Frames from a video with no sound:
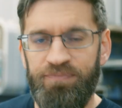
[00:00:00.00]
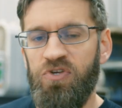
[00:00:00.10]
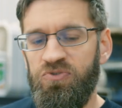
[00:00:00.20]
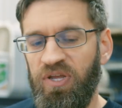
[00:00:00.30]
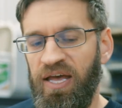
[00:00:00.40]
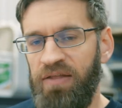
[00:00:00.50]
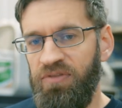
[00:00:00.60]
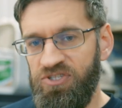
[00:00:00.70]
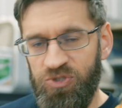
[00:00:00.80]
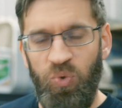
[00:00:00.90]
So again,
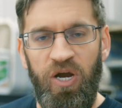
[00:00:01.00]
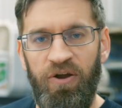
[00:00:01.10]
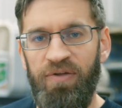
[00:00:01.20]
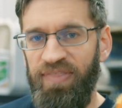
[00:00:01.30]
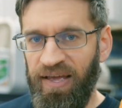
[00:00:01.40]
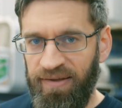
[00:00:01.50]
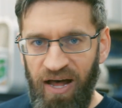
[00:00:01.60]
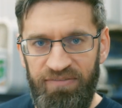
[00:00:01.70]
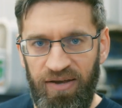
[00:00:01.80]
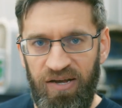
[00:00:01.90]
this is where that
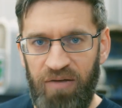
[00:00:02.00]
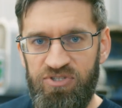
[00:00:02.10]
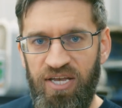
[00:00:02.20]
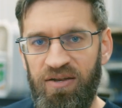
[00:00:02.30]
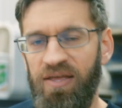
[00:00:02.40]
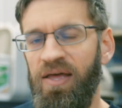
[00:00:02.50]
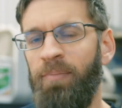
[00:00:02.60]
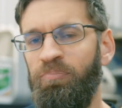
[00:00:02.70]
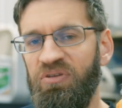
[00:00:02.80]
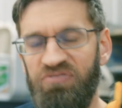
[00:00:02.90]
caveat comes in.
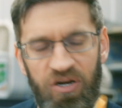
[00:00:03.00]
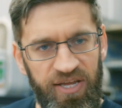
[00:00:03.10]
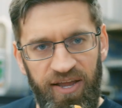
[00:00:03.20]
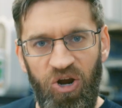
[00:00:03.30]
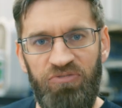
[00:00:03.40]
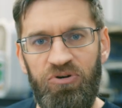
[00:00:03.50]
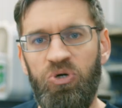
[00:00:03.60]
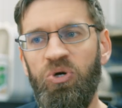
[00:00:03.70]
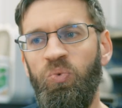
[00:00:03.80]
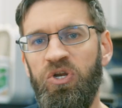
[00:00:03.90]
Be very
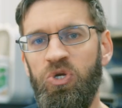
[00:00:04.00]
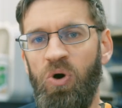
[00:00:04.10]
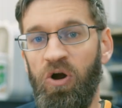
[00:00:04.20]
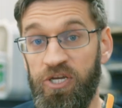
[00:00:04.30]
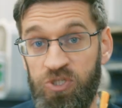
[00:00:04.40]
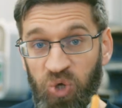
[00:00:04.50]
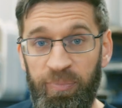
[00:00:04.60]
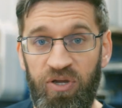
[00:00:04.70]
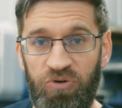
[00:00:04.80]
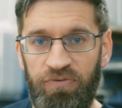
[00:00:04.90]
careful when you are
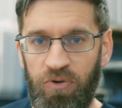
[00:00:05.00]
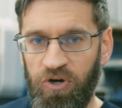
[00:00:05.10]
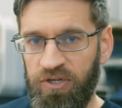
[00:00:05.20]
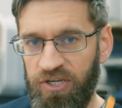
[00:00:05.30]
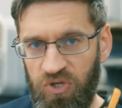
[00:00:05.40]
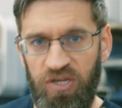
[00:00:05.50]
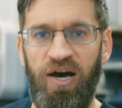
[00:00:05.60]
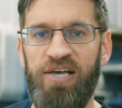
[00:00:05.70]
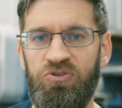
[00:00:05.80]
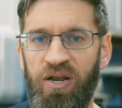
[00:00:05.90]
scraping your floor because you can
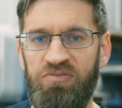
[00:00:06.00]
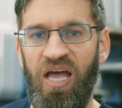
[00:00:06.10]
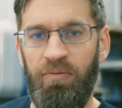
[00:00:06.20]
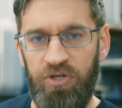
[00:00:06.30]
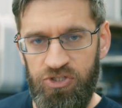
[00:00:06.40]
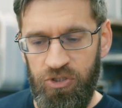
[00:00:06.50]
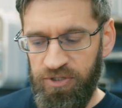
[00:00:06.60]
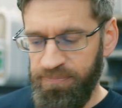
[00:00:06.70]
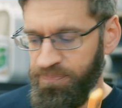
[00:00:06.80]
cause a lot of damage to it.